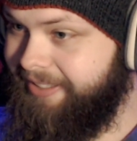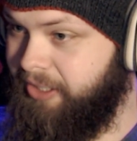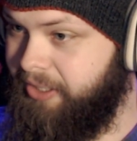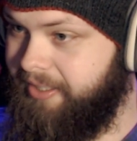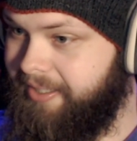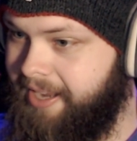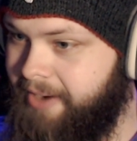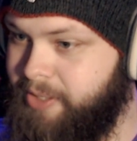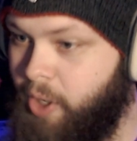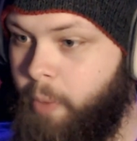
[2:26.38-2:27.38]
Look,
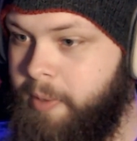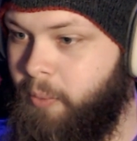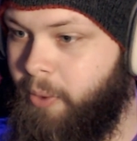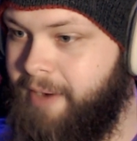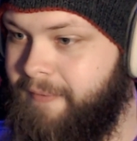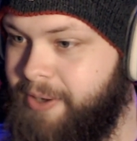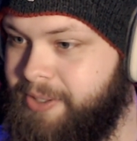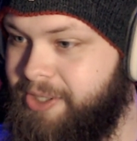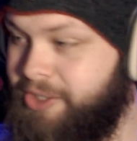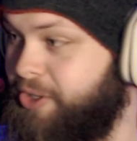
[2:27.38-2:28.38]
here's Obi-Wan
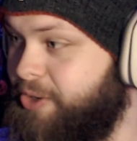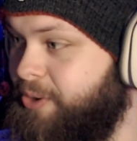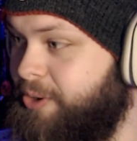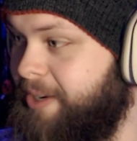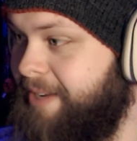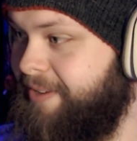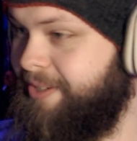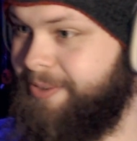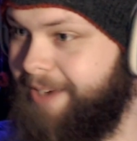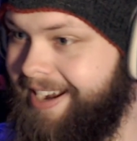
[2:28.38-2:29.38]
versus General
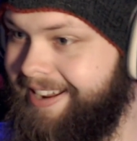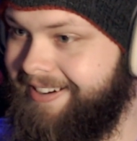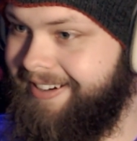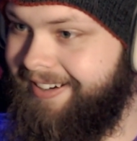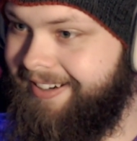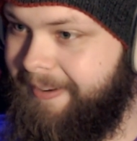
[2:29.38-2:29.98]
Grievous right here.